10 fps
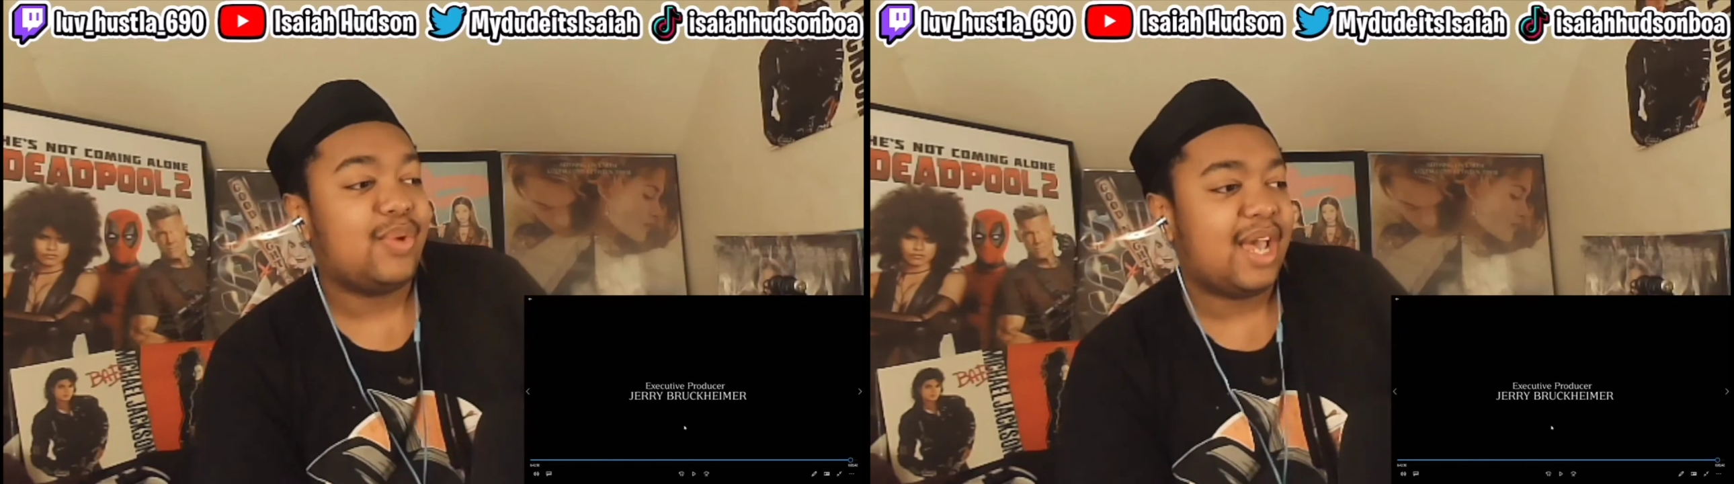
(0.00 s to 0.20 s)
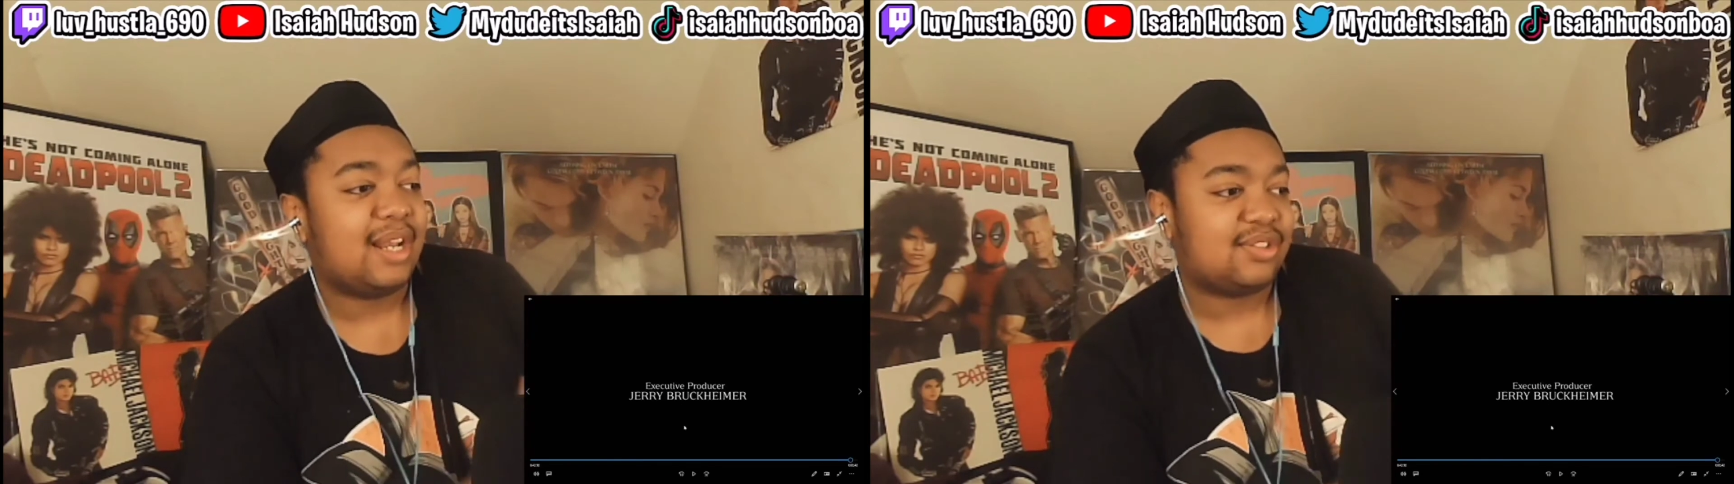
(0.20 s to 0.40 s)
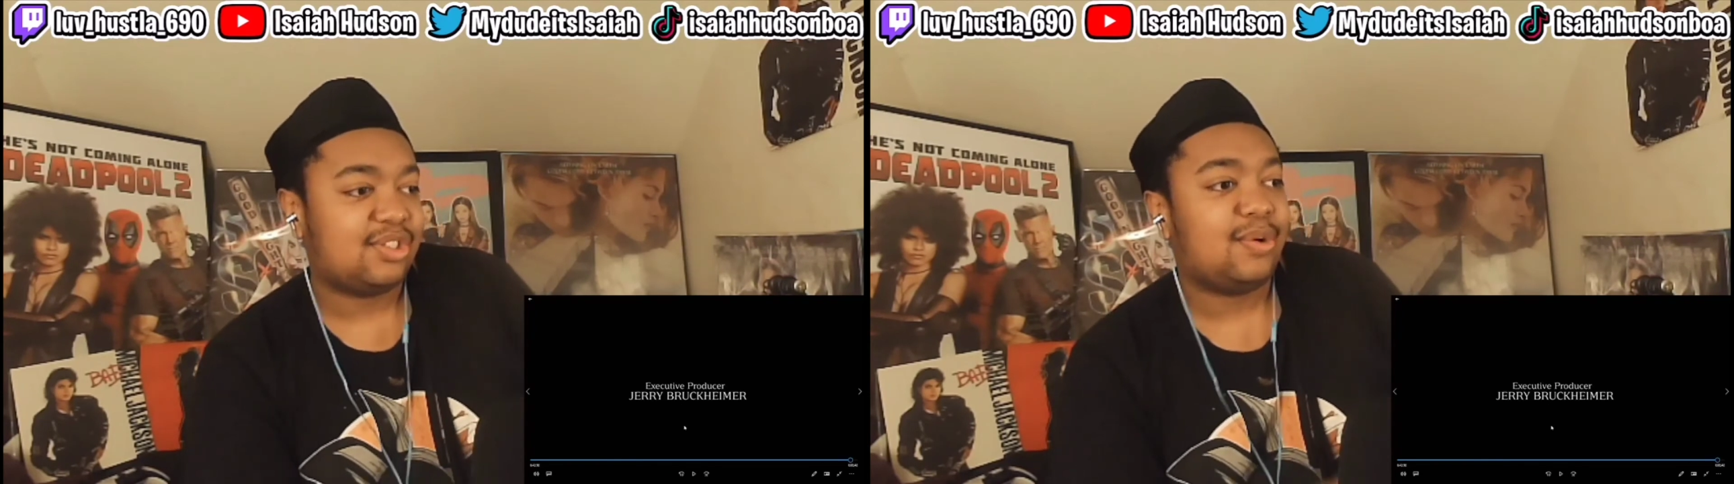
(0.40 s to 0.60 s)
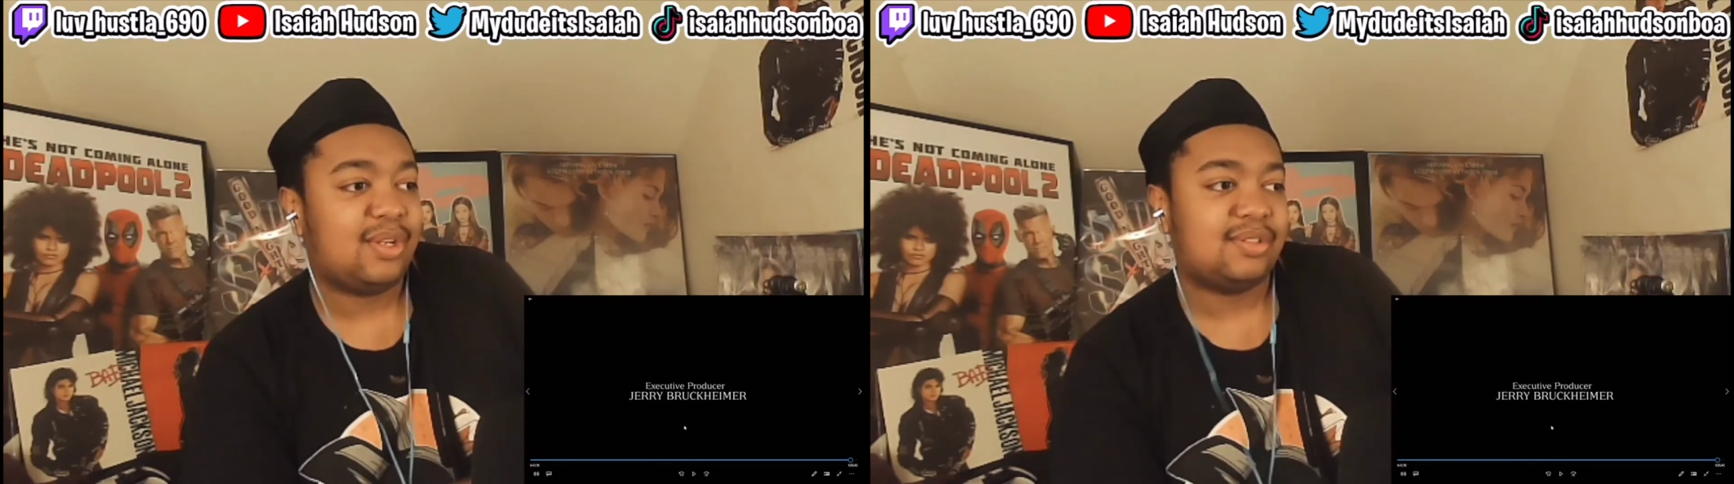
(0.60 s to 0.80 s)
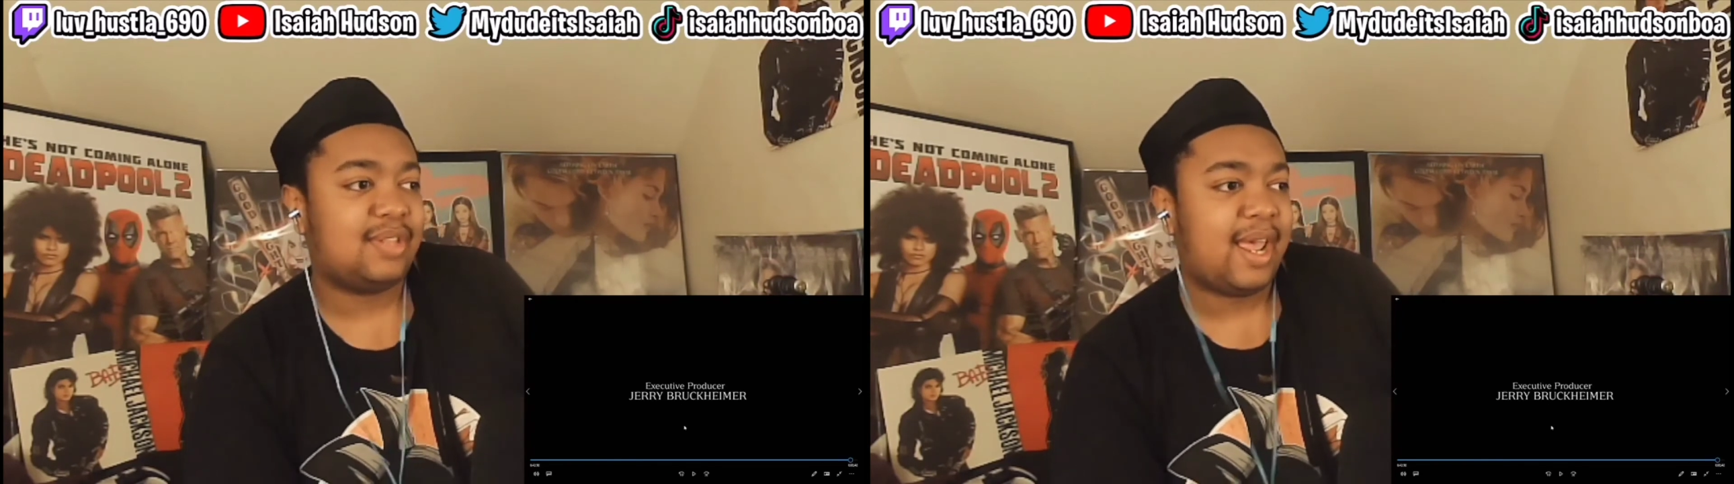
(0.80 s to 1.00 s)
got a
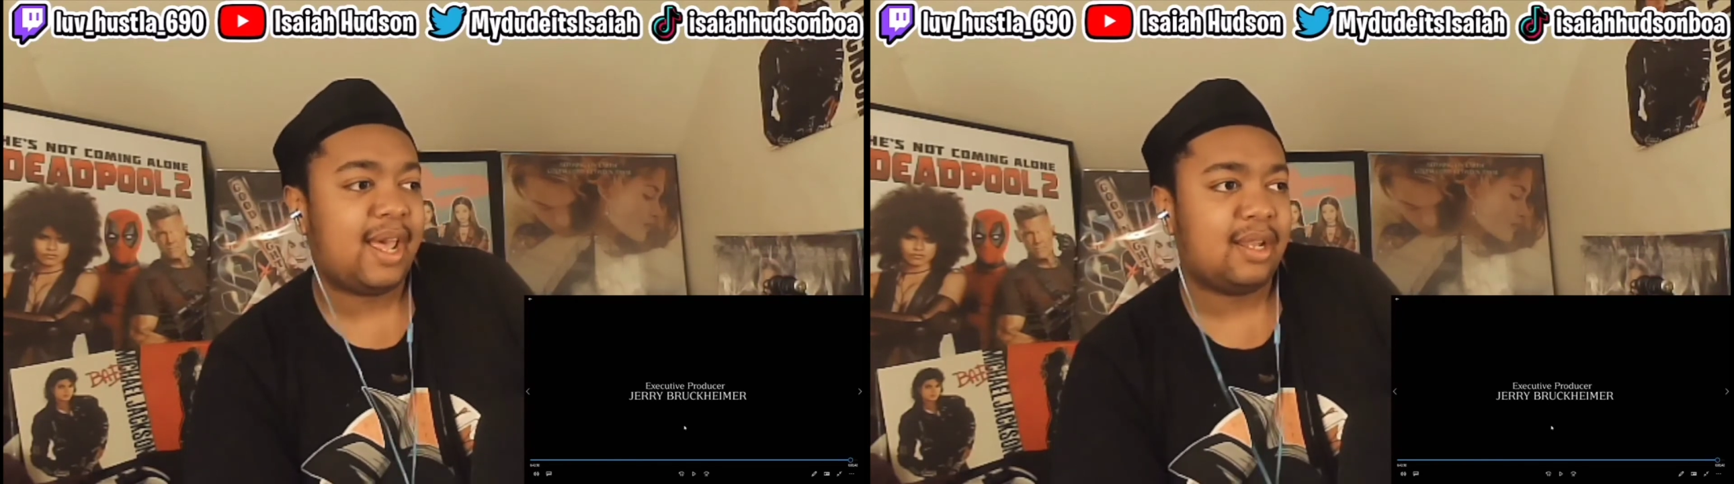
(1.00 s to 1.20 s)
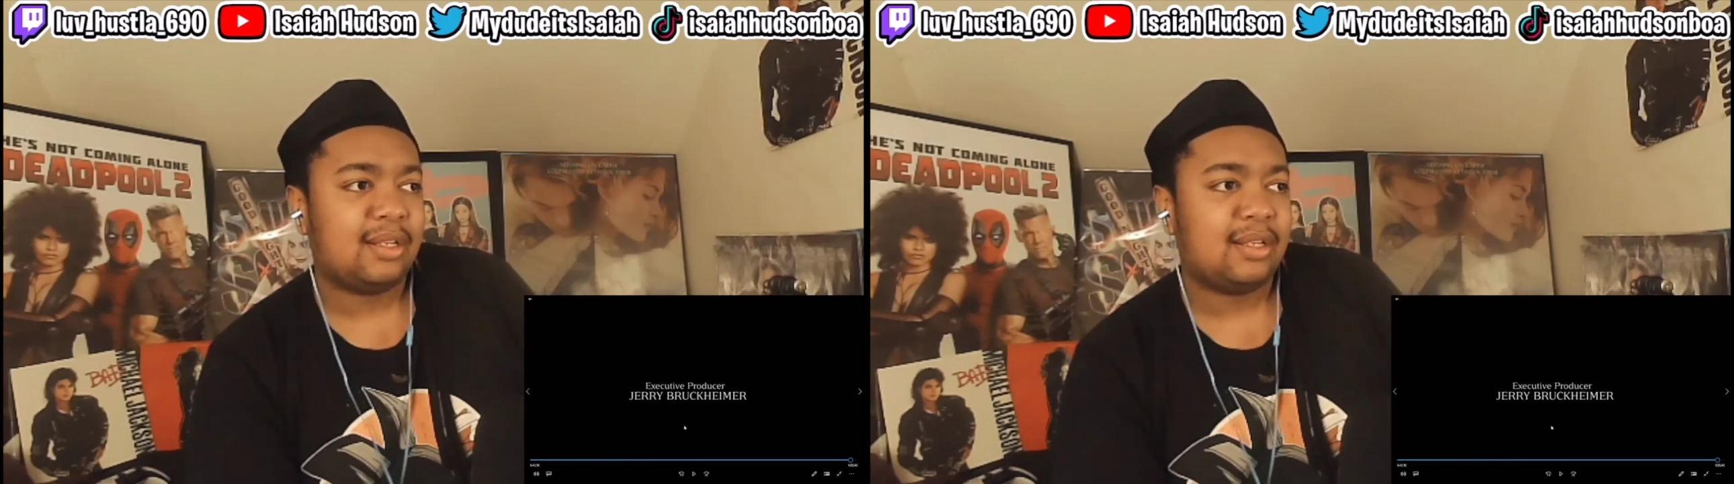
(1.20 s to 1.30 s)
serious Dan.